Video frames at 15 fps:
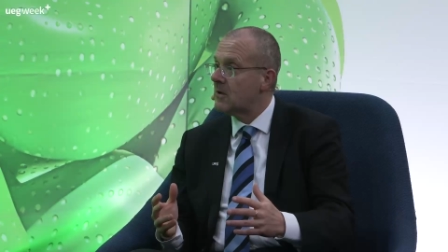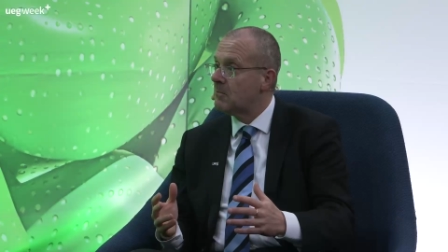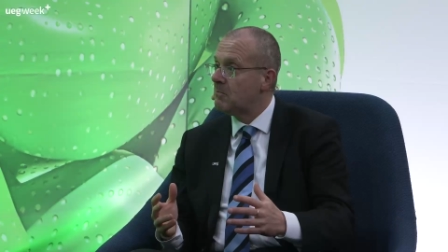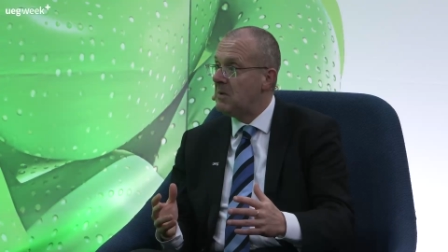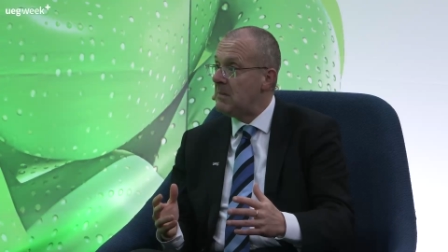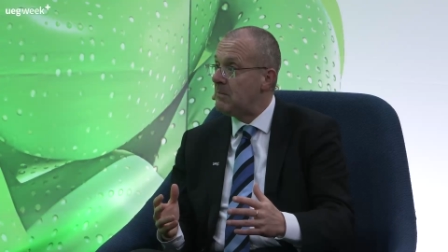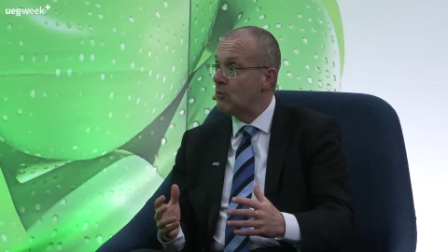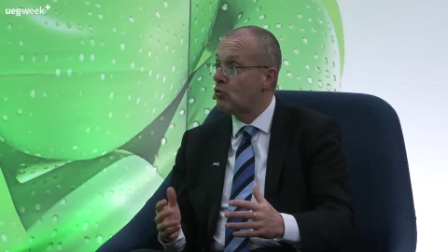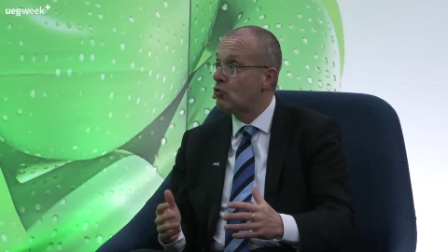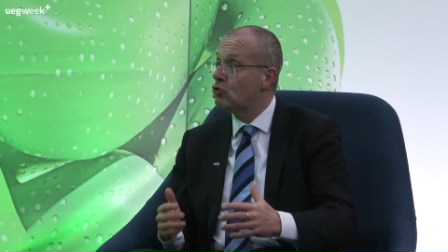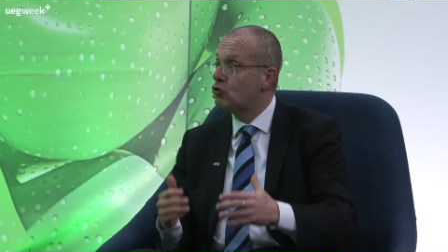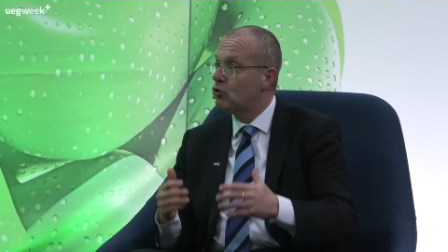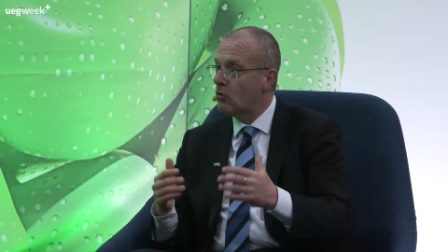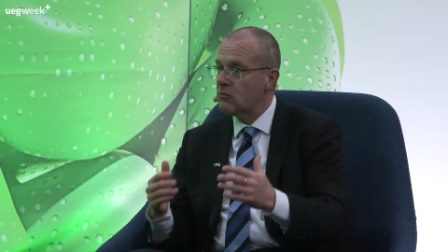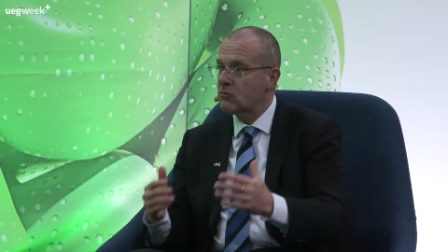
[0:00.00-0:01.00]
People who
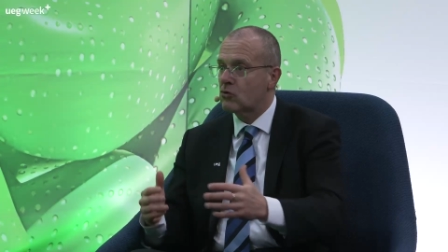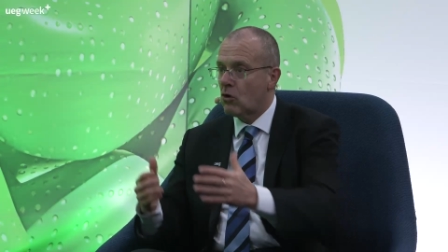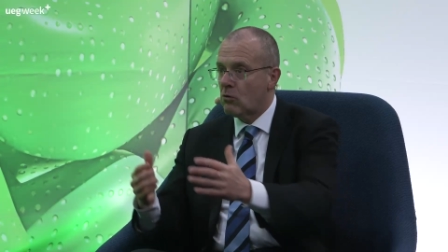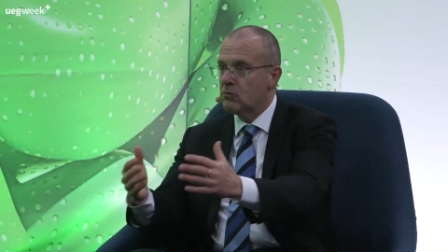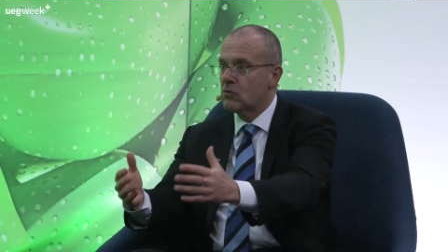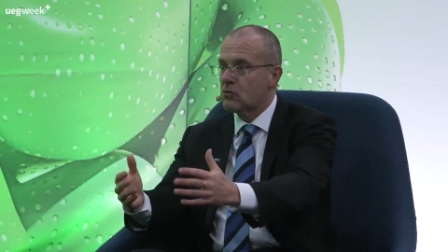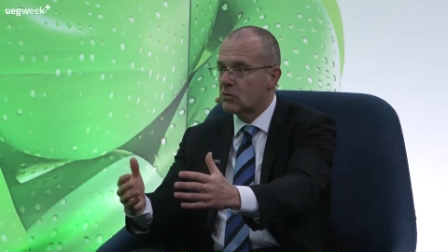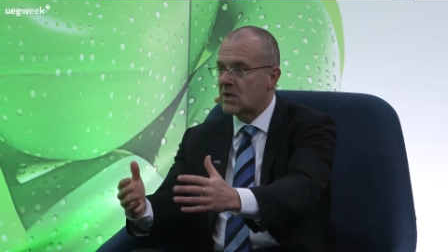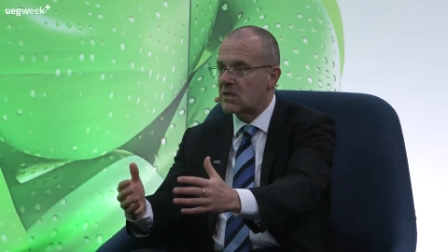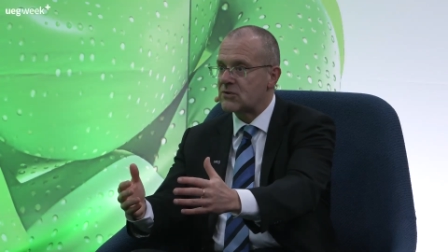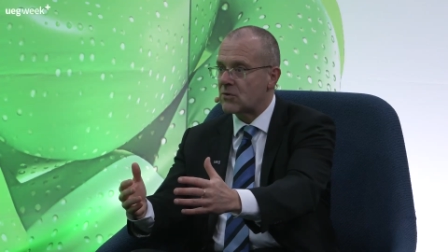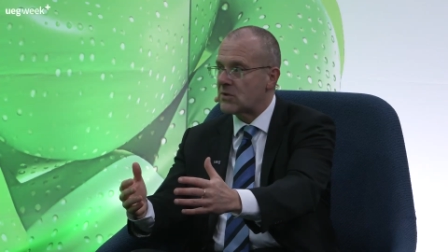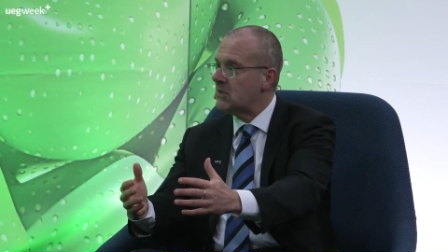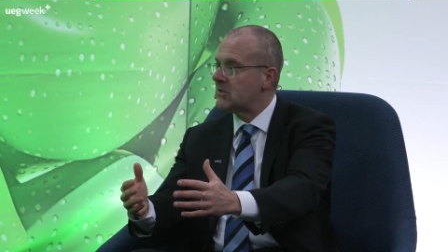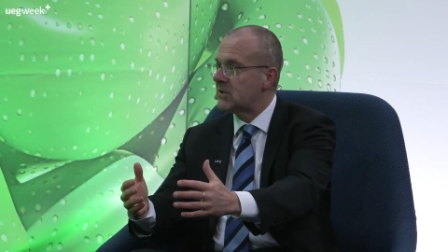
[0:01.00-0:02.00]
don't come to the
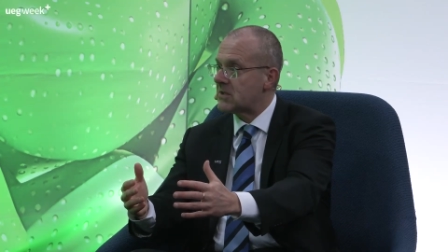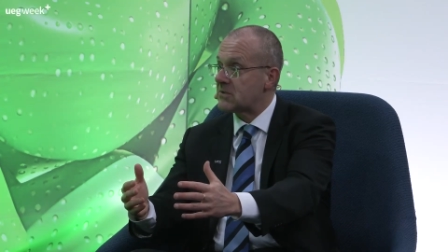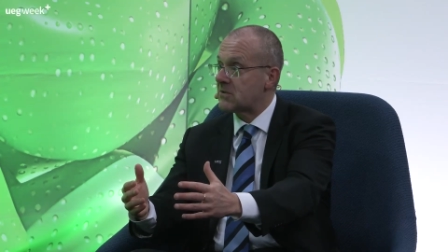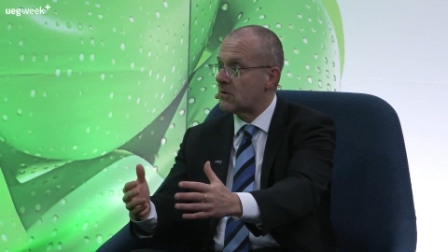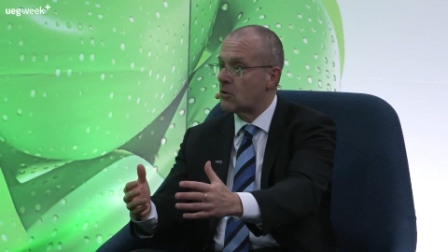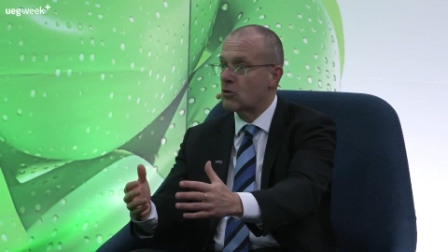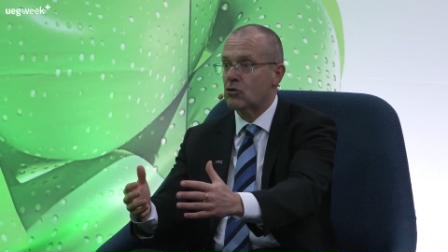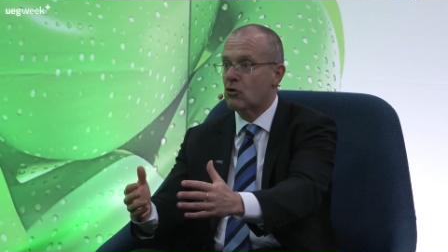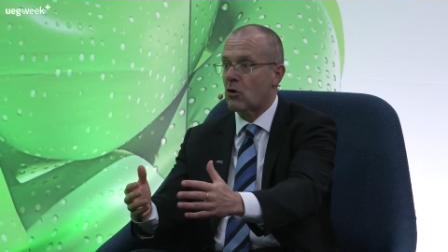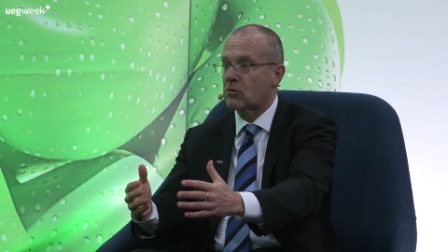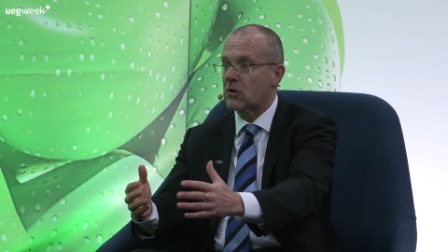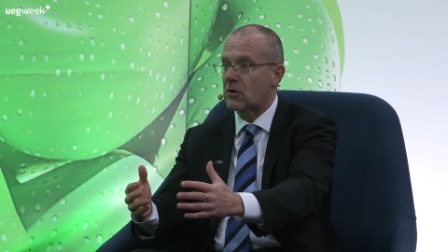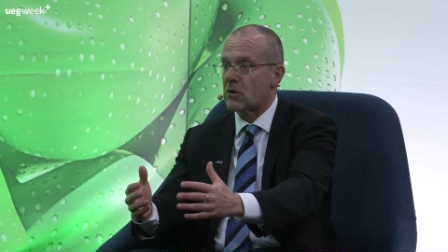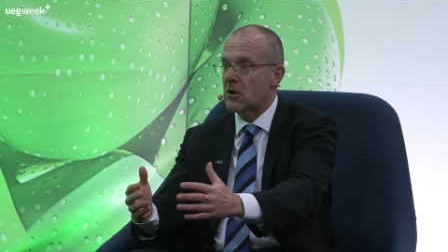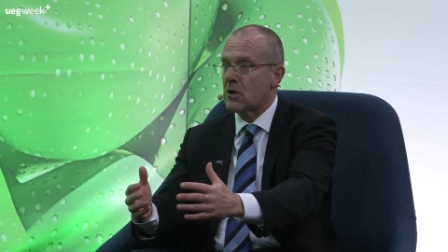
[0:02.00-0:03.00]
gastrointestinal doctor.